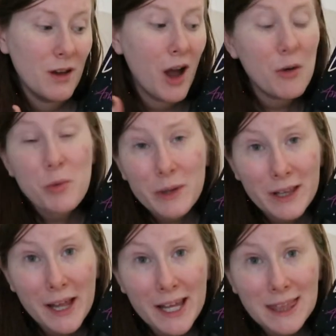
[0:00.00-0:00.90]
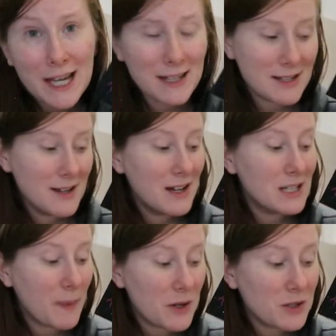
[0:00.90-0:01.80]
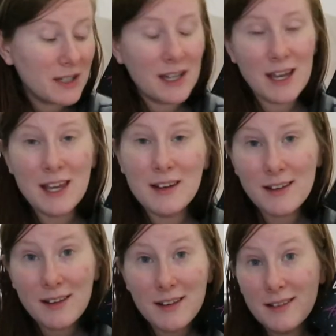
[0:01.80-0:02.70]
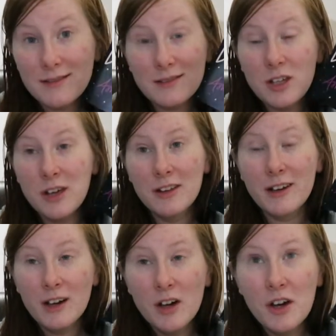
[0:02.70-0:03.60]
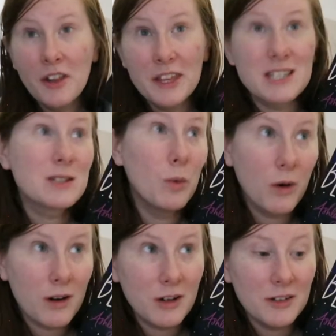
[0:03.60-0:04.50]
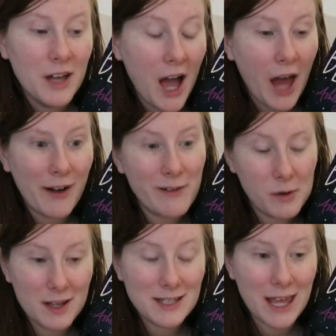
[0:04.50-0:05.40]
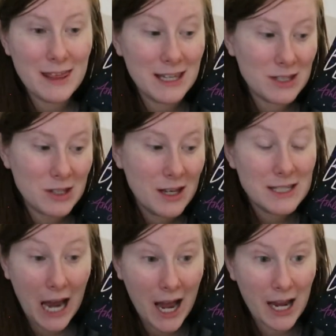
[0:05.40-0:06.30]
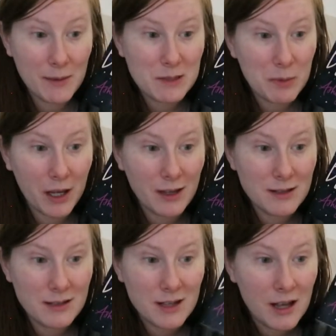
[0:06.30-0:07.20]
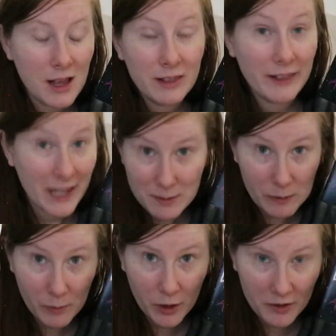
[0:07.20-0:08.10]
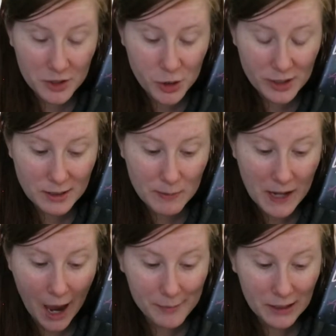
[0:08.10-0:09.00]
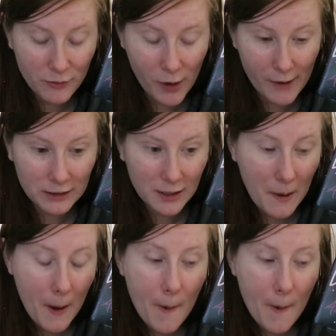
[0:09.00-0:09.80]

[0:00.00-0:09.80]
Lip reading: I really like that, especially in this world. I don't even want to say these times, because let's be real, this shit's been happening forever.